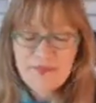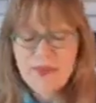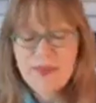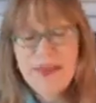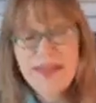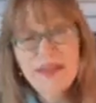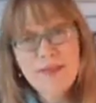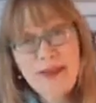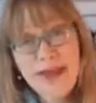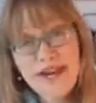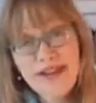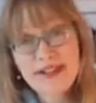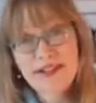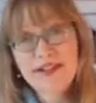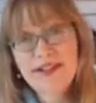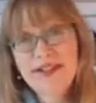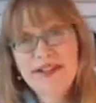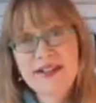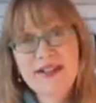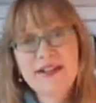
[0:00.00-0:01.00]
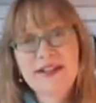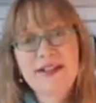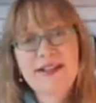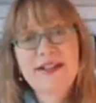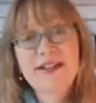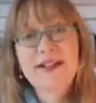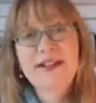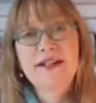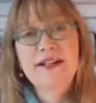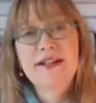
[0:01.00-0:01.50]
Mathematically,
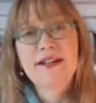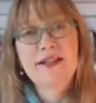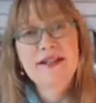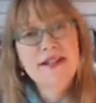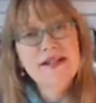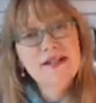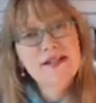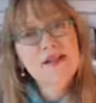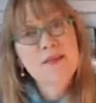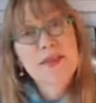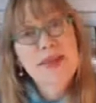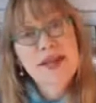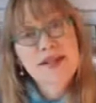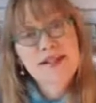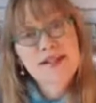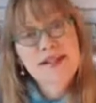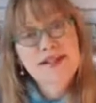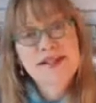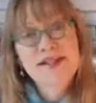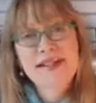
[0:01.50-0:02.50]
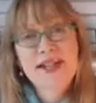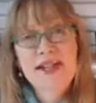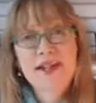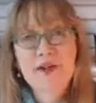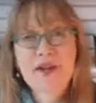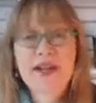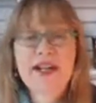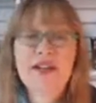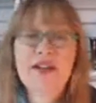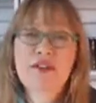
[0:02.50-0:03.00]
this space
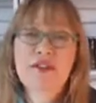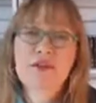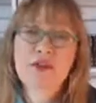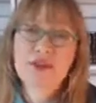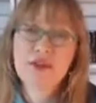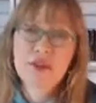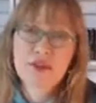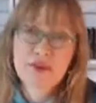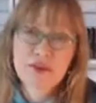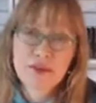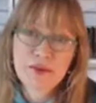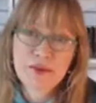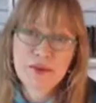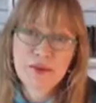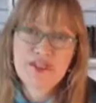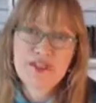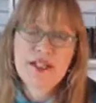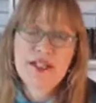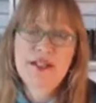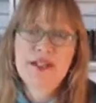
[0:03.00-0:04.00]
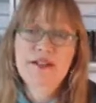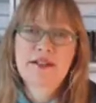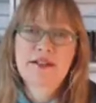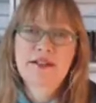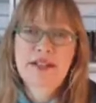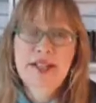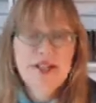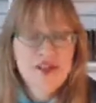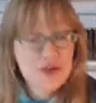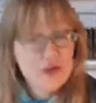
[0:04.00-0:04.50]
accelerating through you
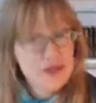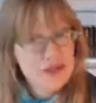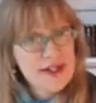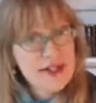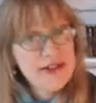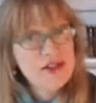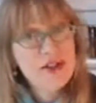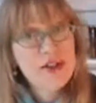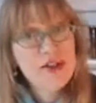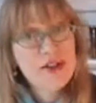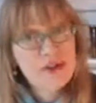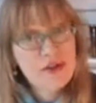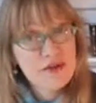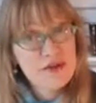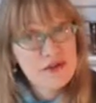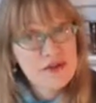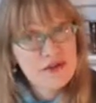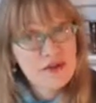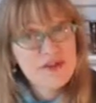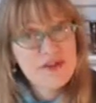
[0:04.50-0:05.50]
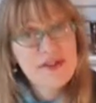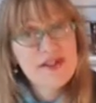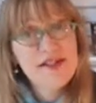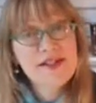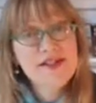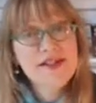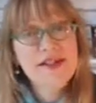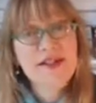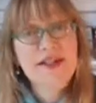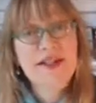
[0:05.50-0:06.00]
as you stand on the Earth's
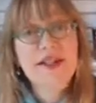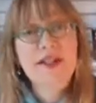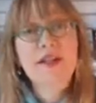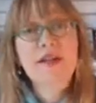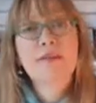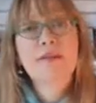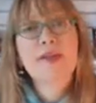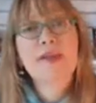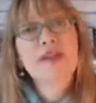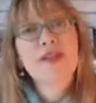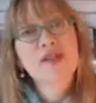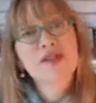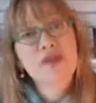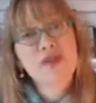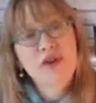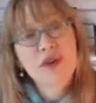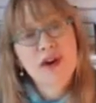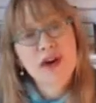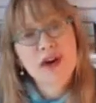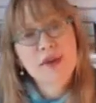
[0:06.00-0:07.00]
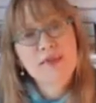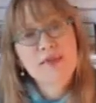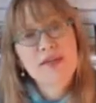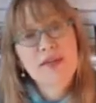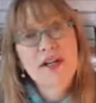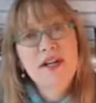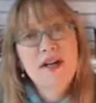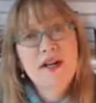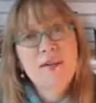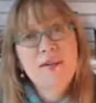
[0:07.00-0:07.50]
surface can be described
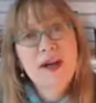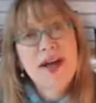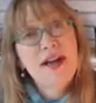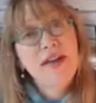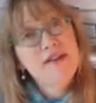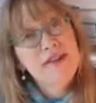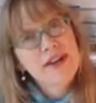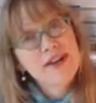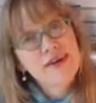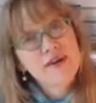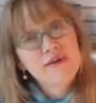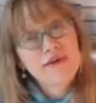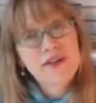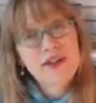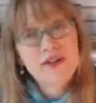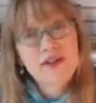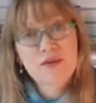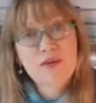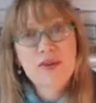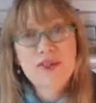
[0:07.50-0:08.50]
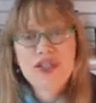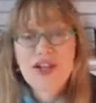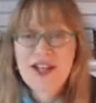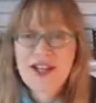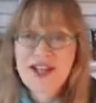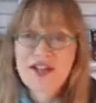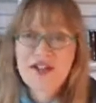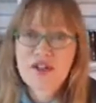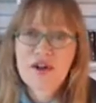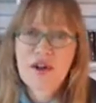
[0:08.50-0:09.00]
by a vector field, which I
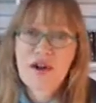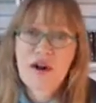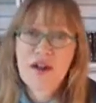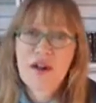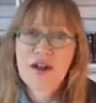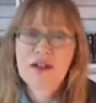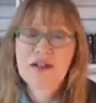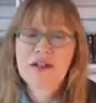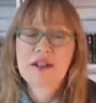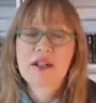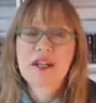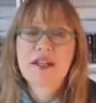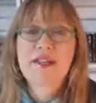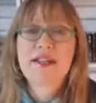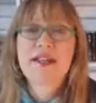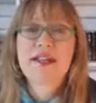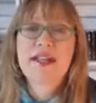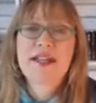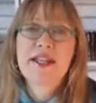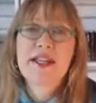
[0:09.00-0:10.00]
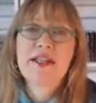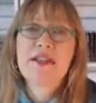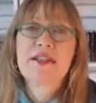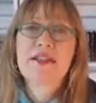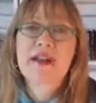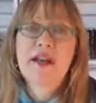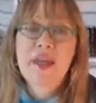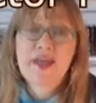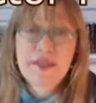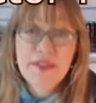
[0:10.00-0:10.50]
like to call the
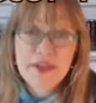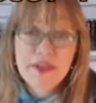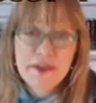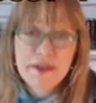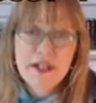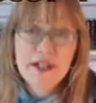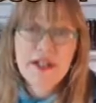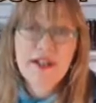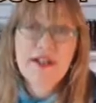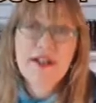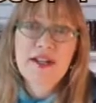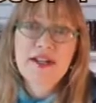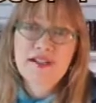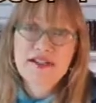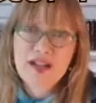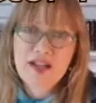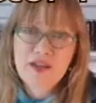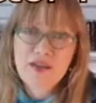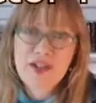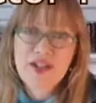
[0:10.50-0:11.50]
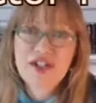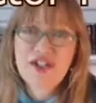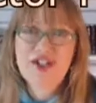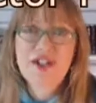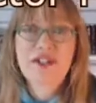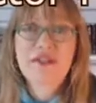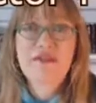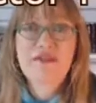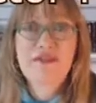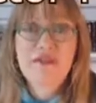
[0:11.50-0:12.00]
etheric
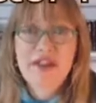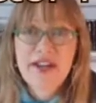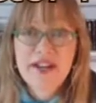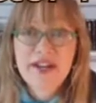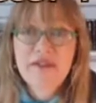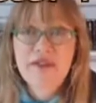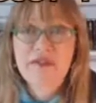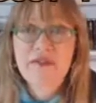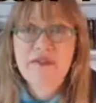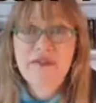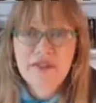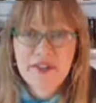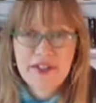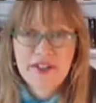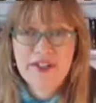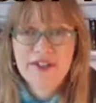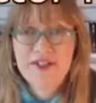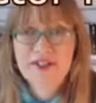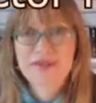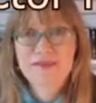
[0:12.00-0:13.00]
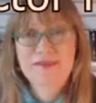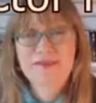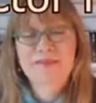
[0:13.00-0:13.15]
acceleration vector field.